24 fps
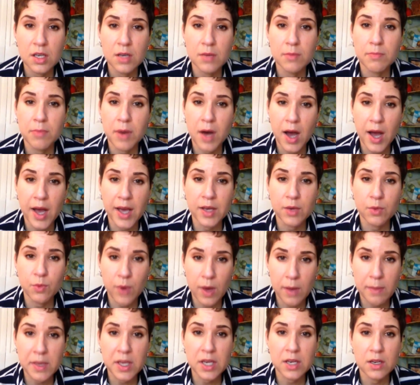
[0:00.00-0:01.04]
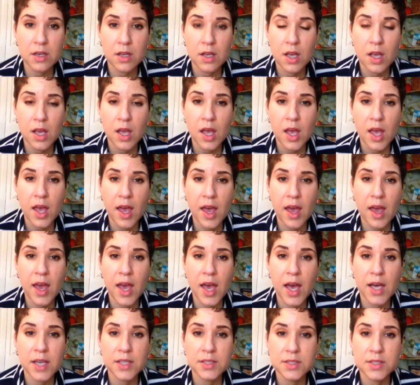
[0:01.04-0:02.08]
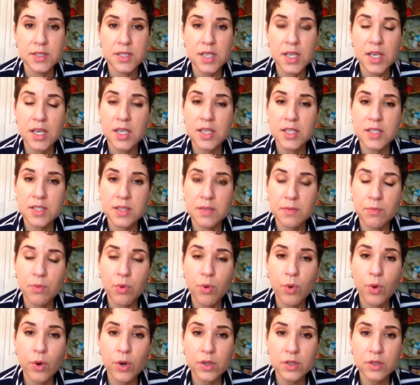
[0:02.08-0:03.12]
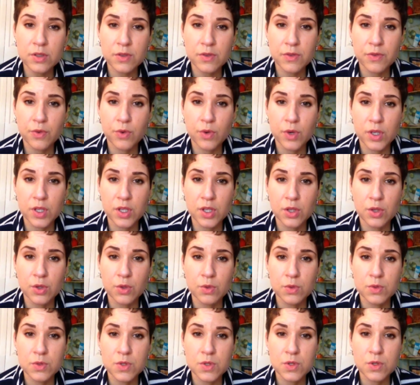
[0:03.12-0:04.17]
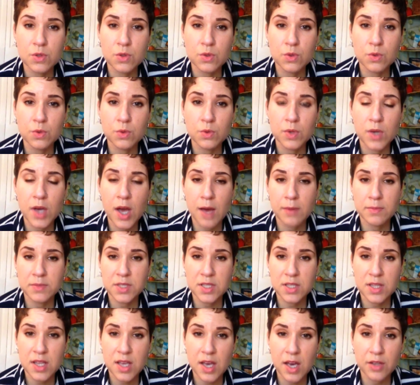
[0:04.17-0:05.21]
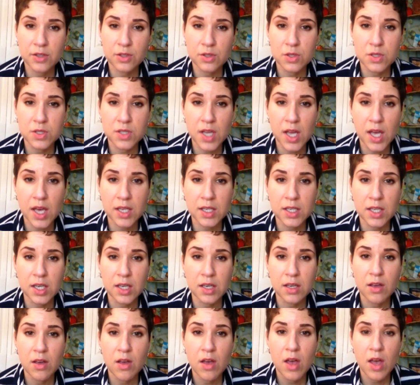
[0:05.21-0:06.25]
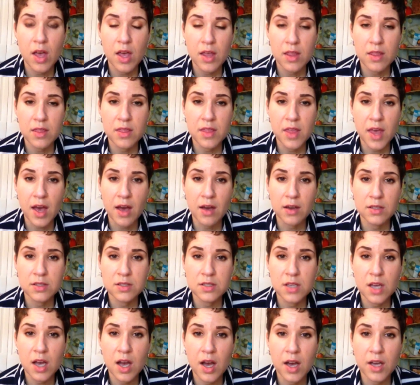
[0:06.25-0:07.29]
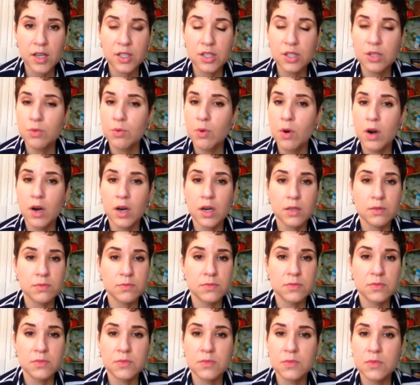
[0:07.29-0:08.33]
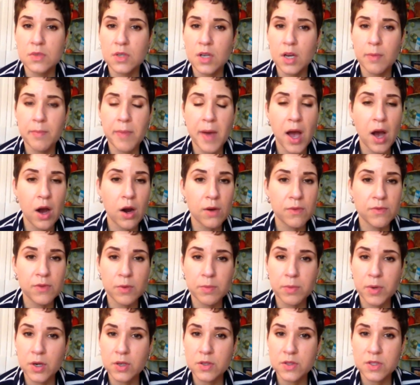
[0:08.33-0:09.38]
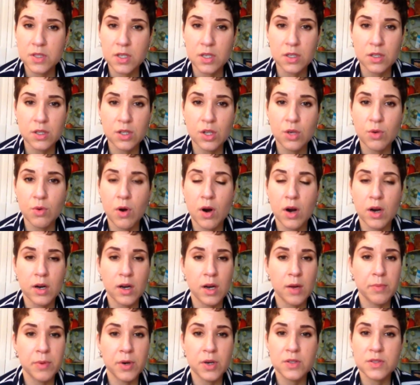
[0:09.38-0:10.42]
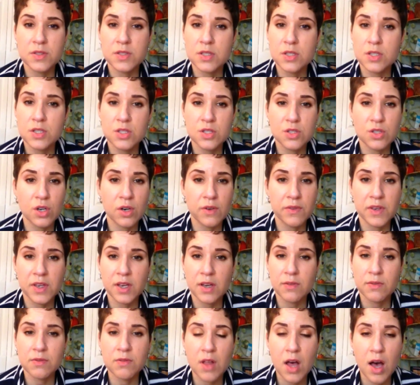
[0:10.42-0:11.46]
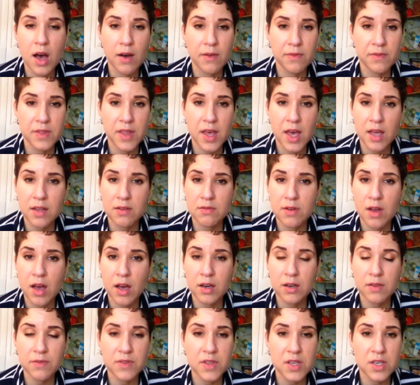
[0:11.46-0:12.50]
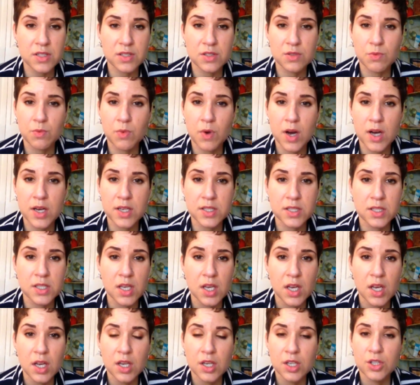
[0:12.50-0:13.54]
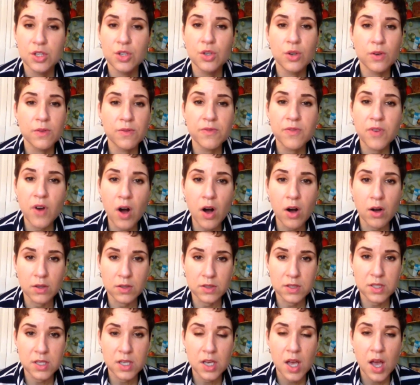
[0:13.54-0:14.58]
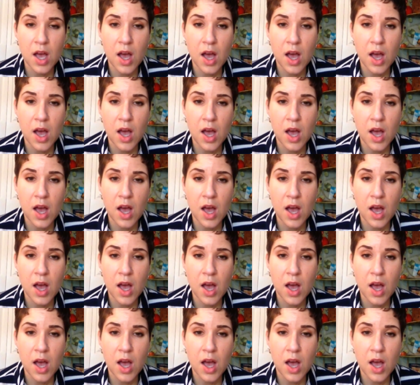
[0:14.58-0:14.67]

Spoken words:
by women. And it is important for you to come to the understanding that you are a powerful person. You are a person deserving of love, that none of this was your fault,